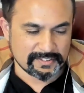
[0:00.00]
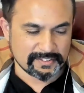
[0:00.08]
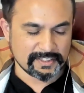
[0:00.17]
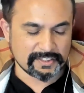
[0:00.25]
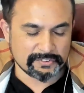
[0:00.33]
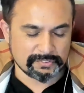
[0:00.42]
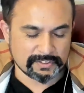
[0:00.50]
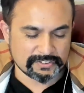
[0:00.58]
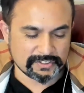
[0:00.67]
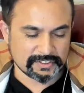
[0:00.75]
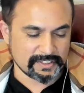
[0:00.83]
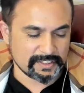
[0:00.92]
it is
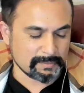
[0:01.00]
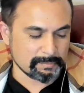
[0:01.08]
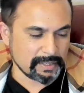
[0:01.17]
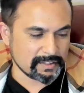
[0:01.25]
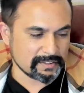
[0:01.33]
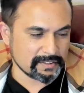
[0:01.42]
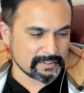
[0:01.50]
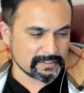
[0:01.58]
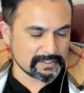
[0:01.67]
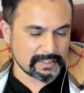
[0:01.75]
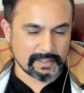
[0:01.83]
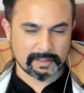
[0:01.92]
fiction, and
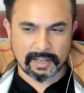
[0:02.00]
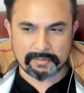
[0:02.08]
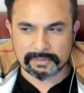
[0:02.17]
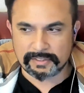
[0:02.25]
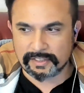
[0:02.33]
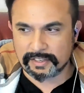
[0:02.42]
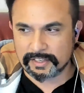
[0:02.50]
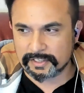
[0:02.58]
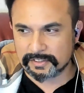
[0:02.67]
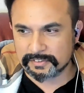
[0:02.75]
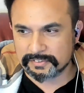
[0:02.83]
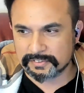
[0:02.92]
I will
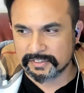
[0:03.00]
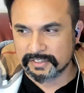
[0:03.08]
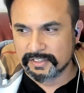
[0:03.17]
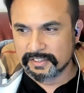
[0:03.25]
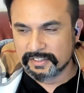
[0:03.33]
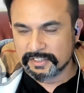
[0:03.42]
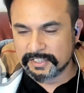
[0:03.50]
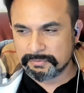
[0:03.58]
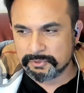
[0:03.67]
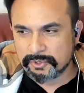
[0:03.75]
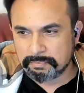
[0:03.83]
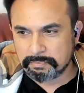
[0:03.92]
give
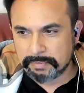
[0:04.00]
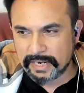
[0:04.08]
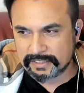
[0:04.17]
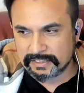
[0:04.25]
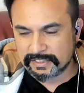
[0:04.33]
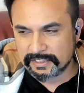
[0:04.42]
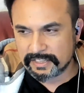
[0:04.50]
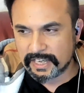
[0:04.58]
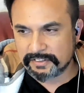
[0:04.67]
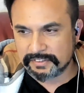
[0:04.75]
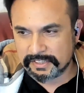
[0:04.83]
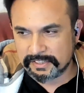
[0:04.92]
you a practical,
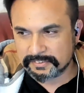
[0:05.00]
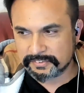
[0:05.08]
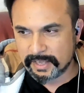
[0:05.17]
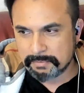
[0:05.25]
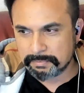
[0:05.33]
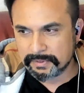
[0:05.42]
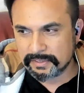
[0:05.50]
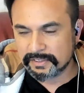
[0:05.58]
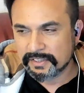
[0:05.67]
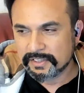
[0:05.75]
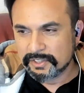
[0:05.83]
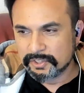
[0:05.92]
a real example
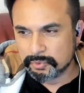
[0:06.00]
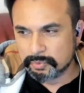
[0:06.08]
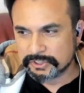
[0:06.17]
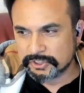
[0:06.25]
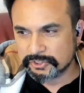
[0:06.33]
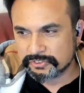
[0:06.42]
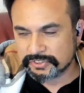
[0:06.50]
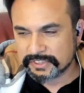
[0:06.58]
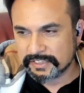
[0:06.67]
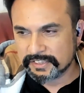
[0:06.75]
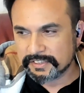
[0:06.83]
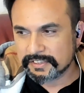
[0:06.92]
to what you're
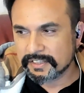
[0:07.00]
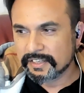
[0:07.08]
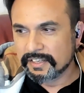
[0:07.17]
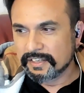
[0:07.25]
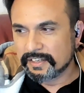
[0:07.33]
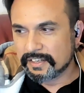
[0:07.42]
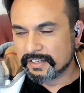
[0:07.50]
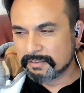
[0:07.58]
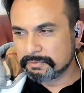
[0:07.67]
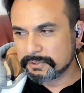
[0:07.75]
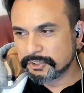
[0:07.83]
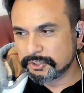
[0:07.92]
saying,
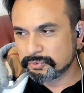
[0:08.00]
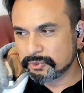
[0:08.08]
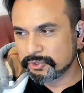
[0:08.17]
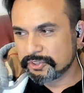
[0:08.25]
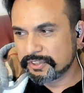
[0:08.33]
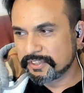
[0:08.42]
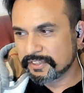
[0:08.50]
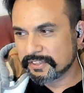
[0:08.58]
which would